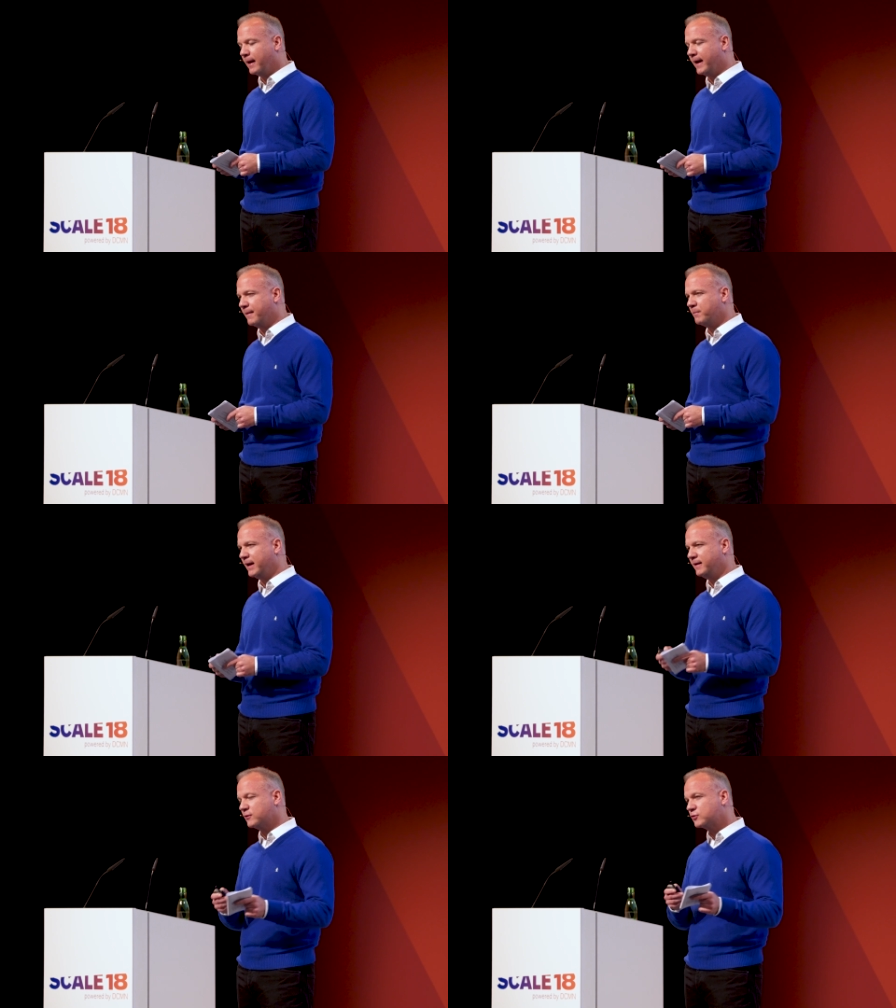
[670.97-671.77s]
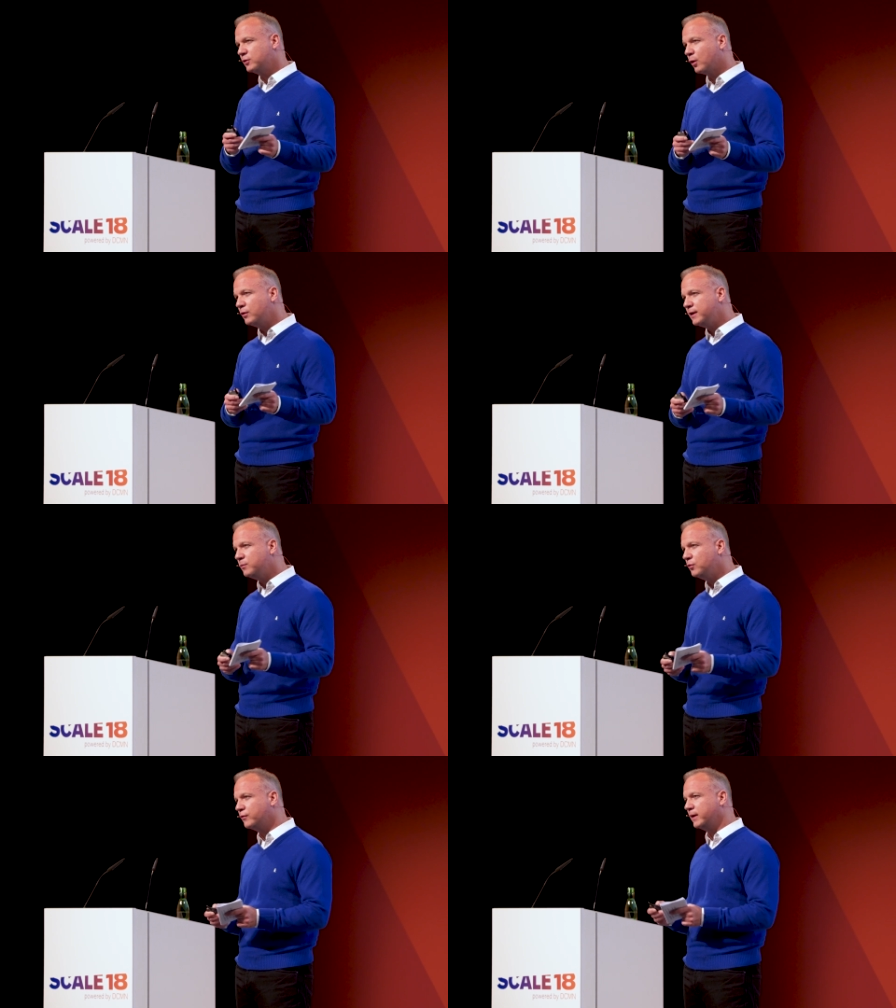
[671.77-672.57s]
Um, and then slowly
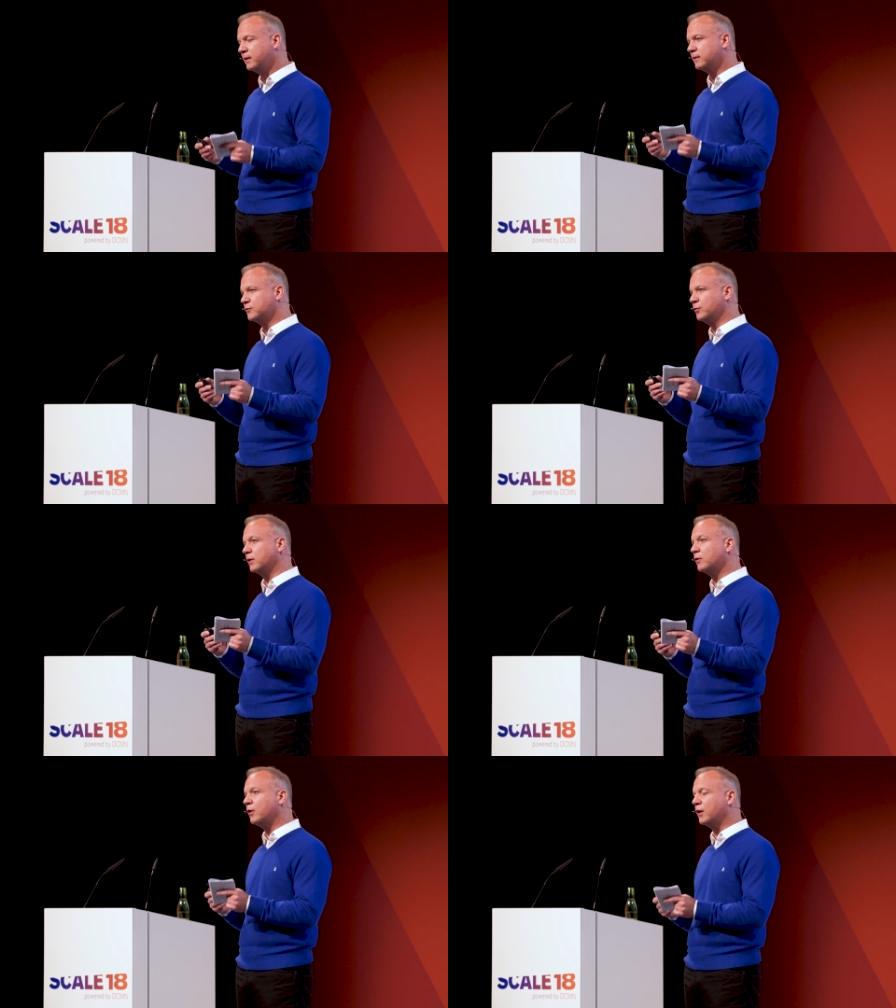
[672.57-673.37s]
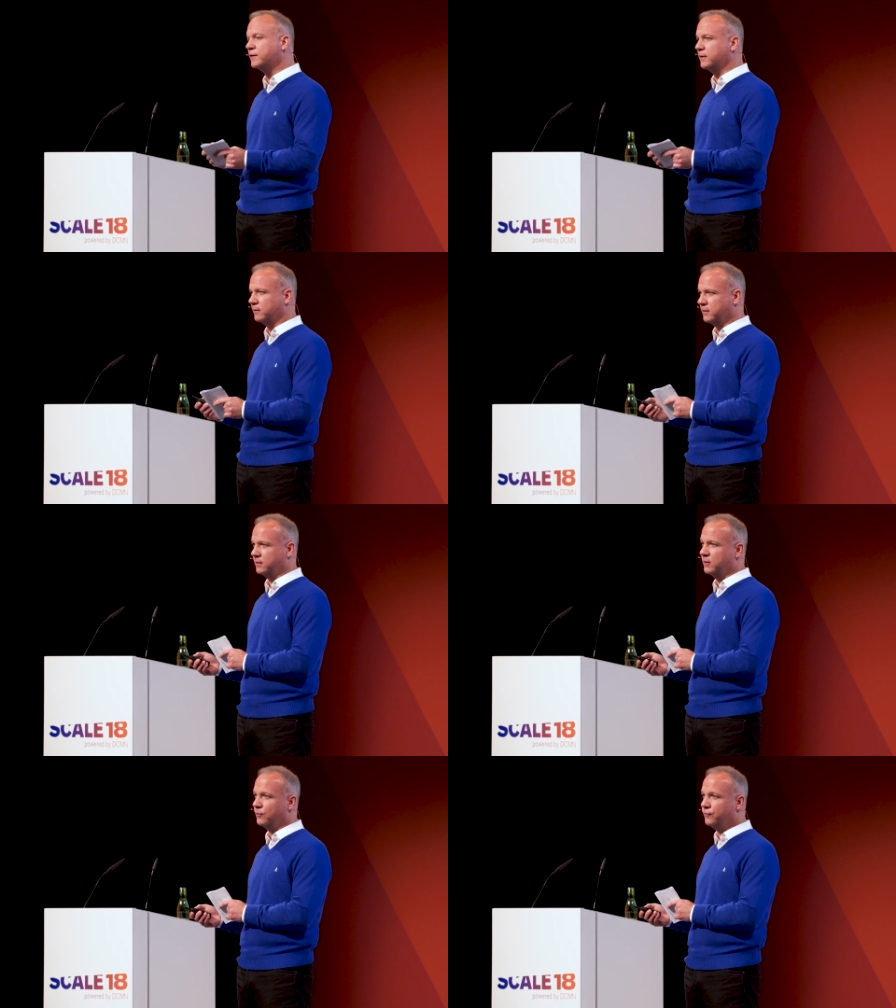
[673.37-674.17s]
moving to a content
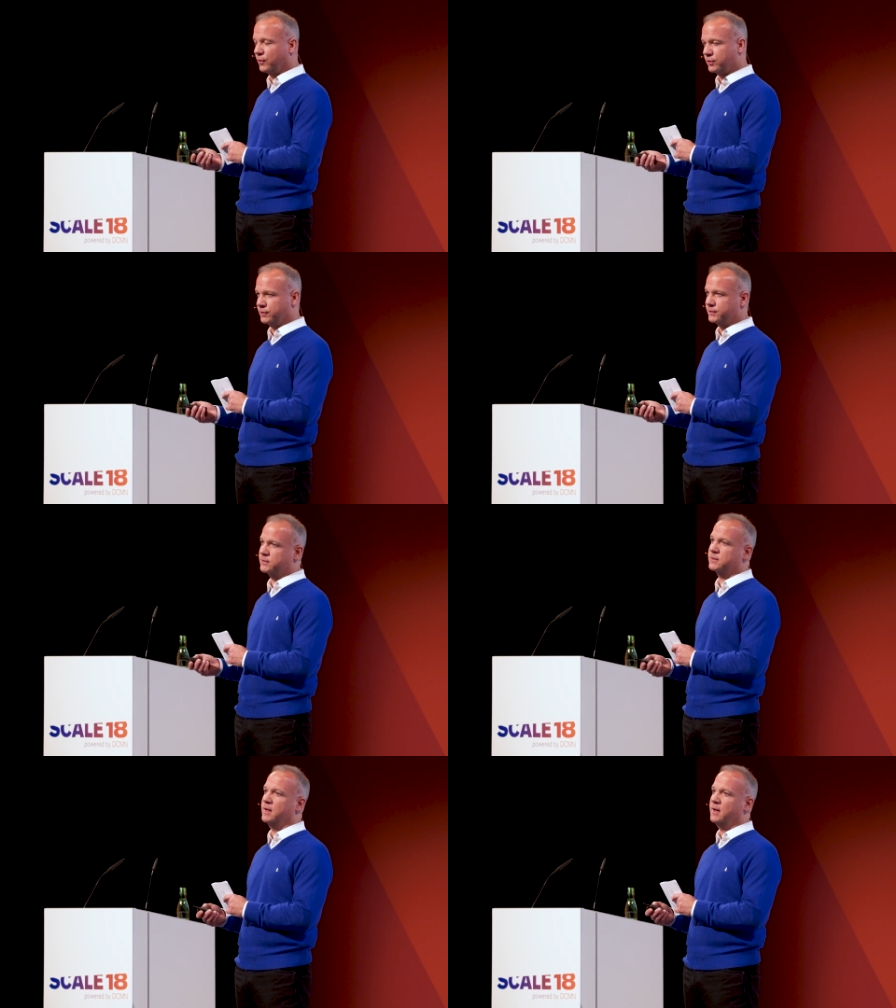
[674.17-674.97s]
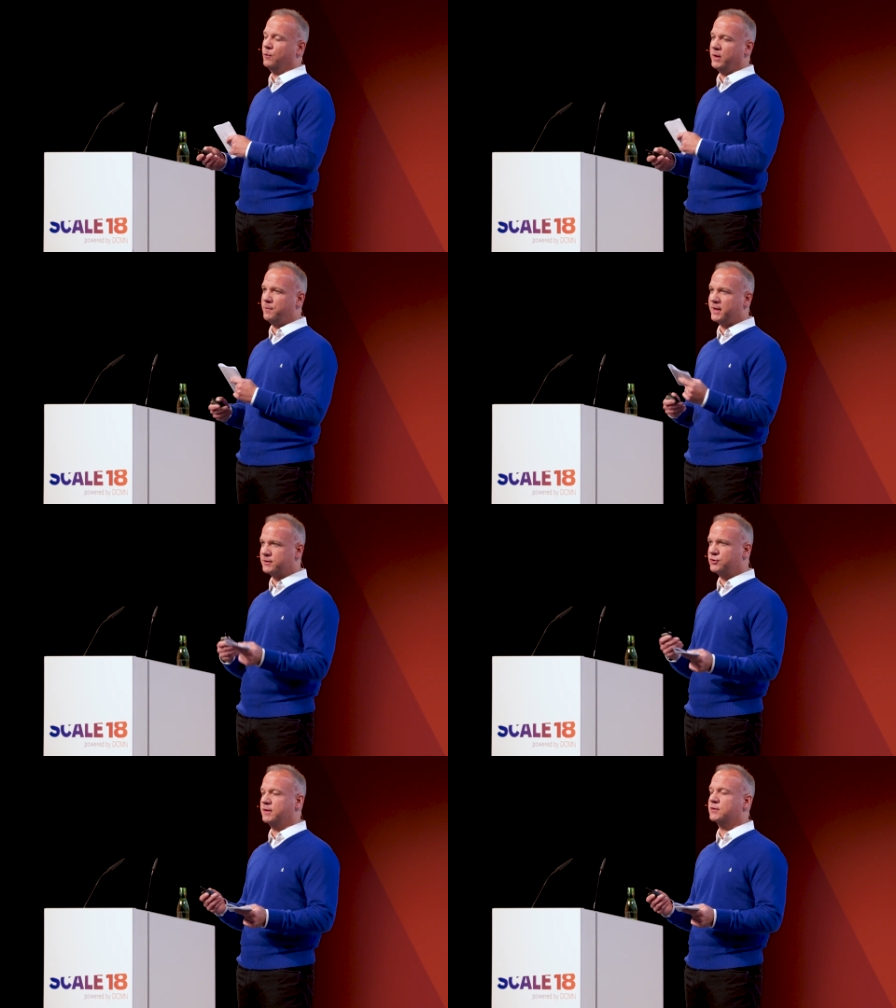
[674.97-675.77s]
focus where the
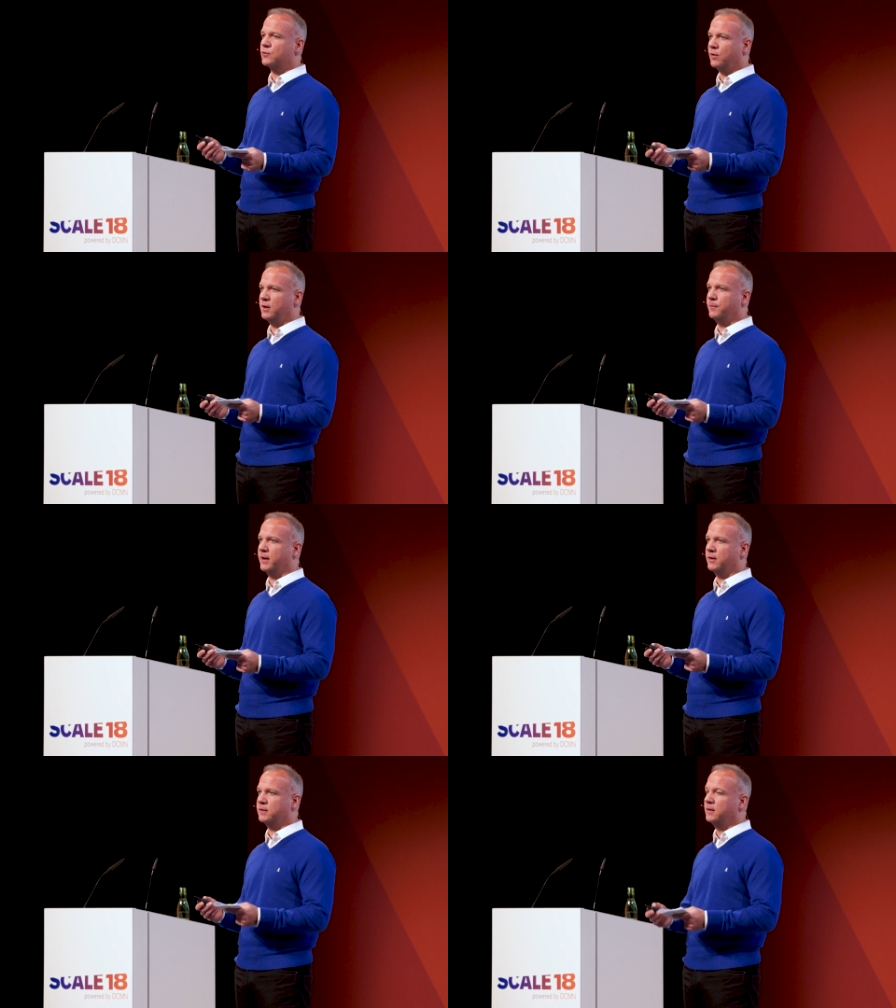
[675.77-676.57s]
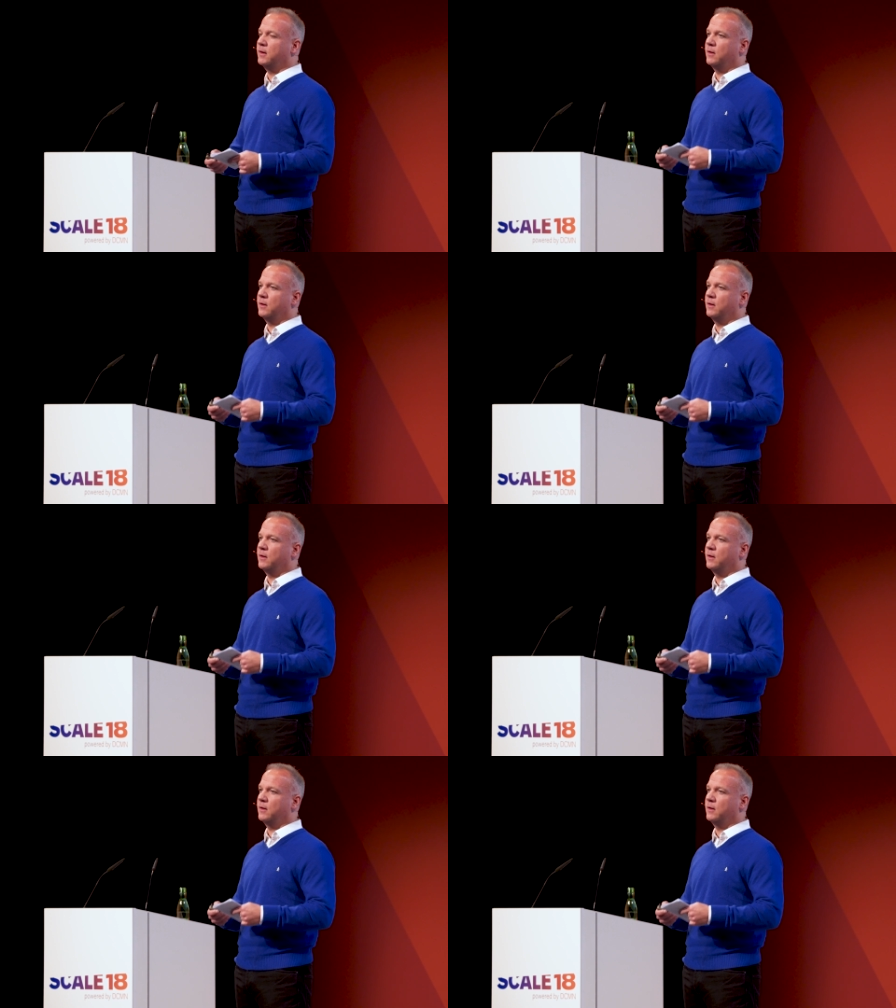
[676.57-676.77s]
messaging is all about